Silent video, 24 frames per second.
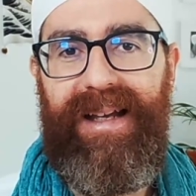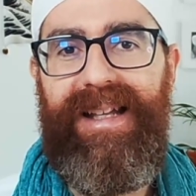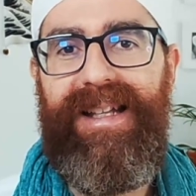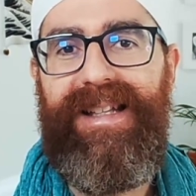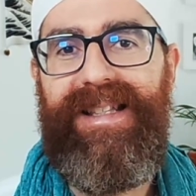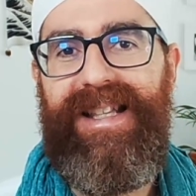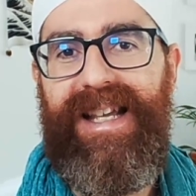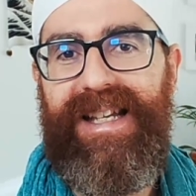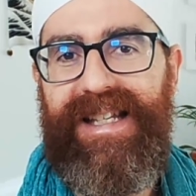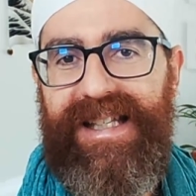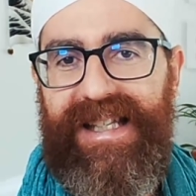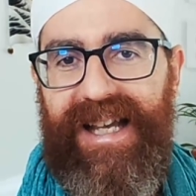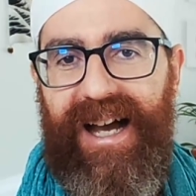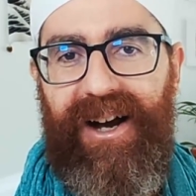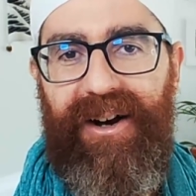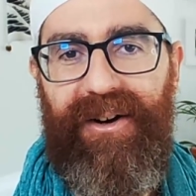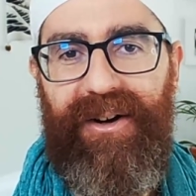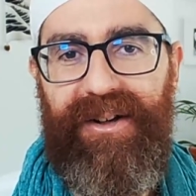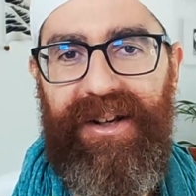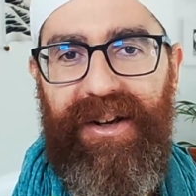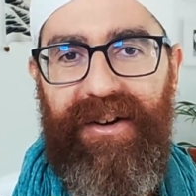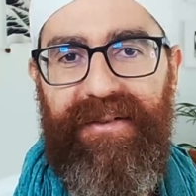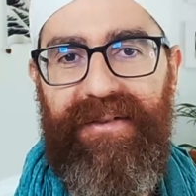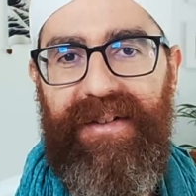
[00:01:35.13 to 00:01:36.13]
It's the
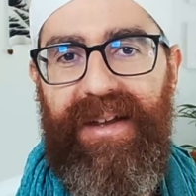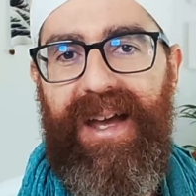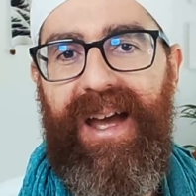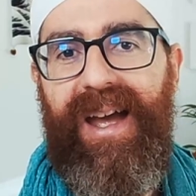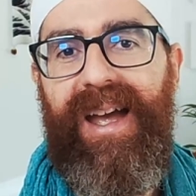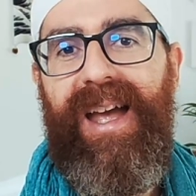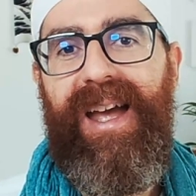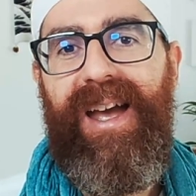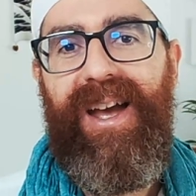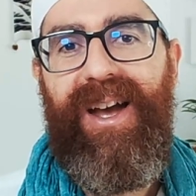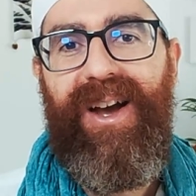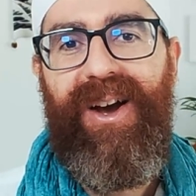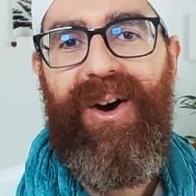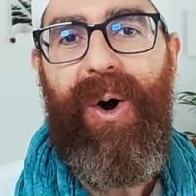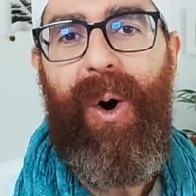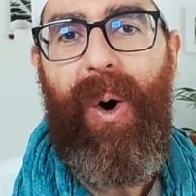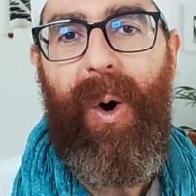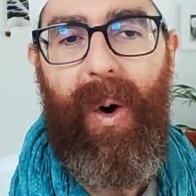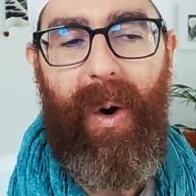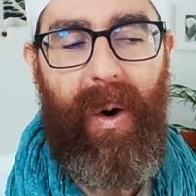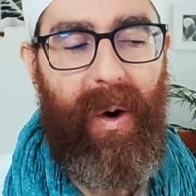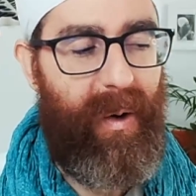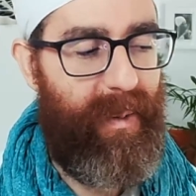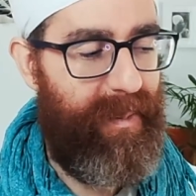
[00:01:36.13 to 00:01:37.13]
sound of the
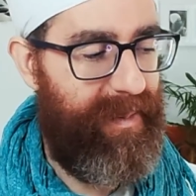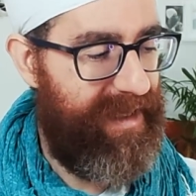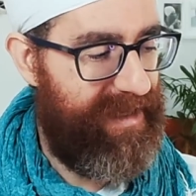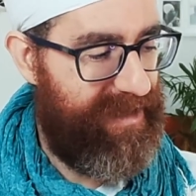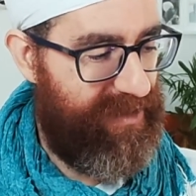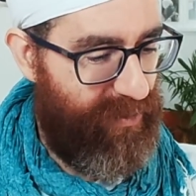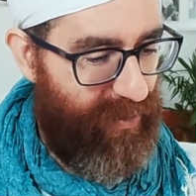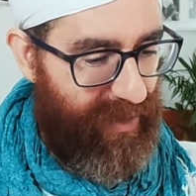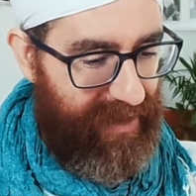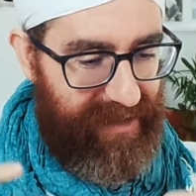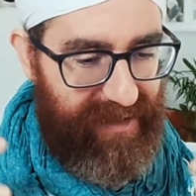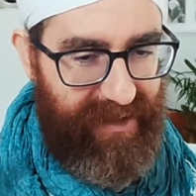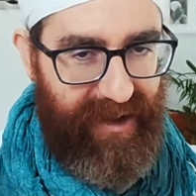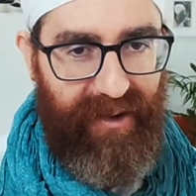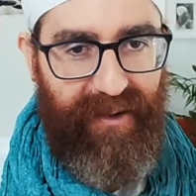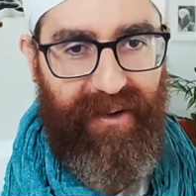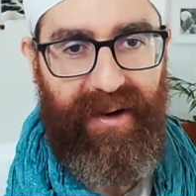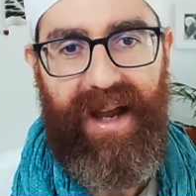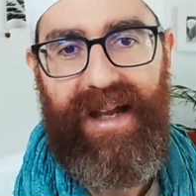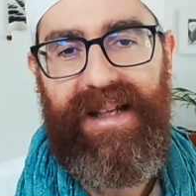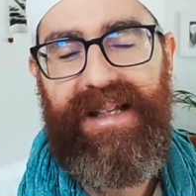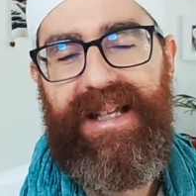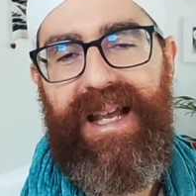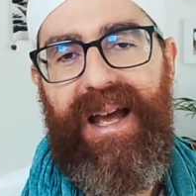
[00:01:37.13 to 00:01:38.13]
Om is what
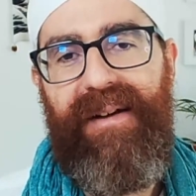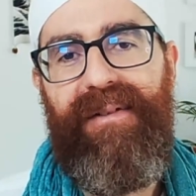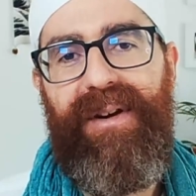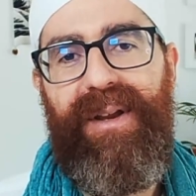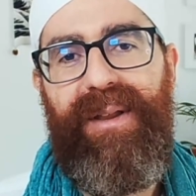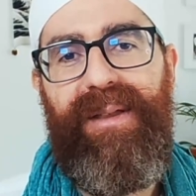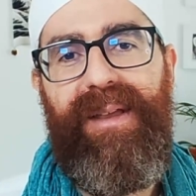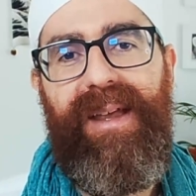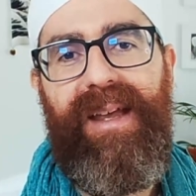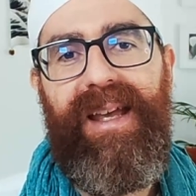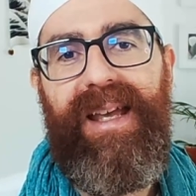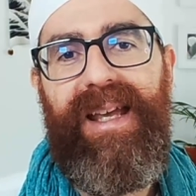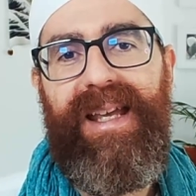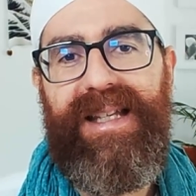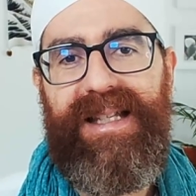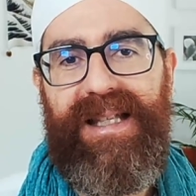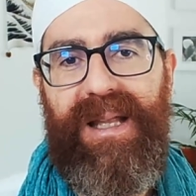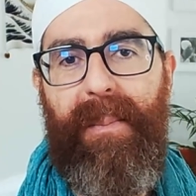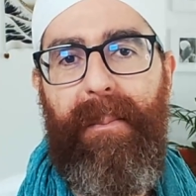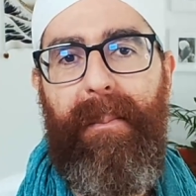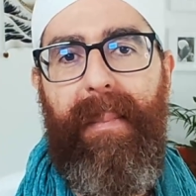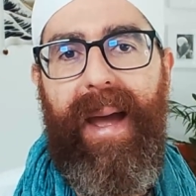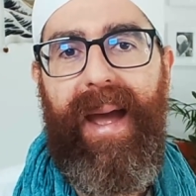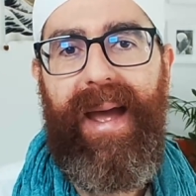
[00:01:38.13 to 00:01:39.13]
creates everything, is
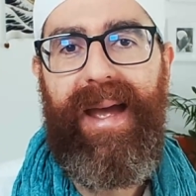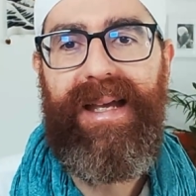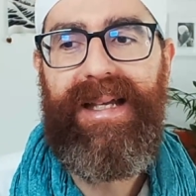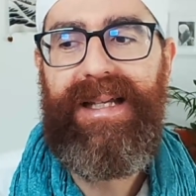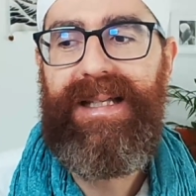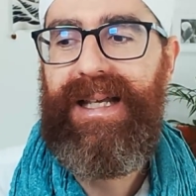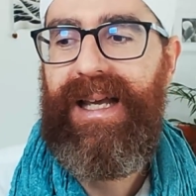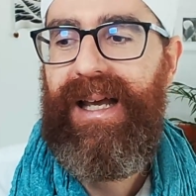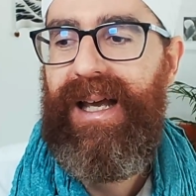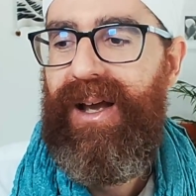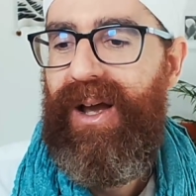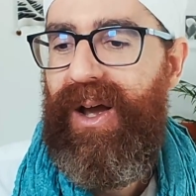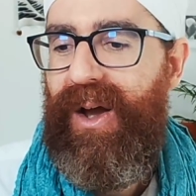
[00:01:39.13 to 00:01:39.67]
the base